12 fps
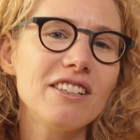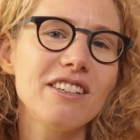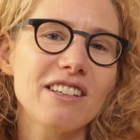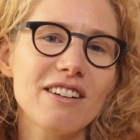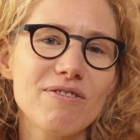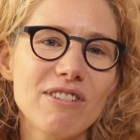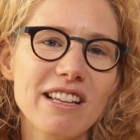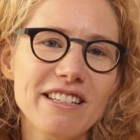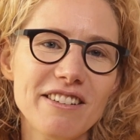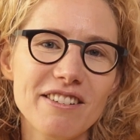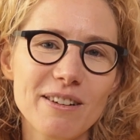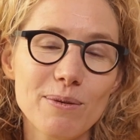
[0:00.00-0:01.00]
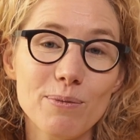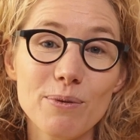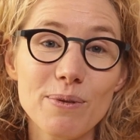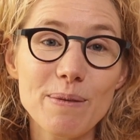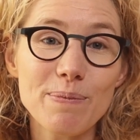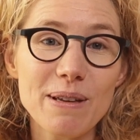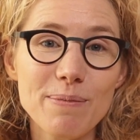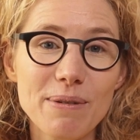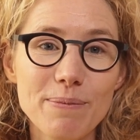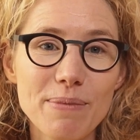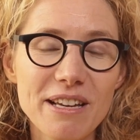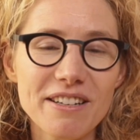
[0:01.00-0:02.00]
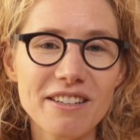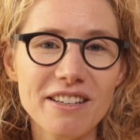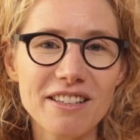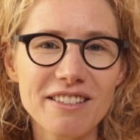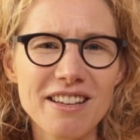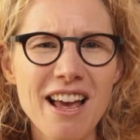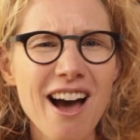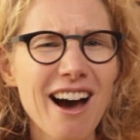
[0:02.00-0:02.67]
to look at relationships between people in pictures.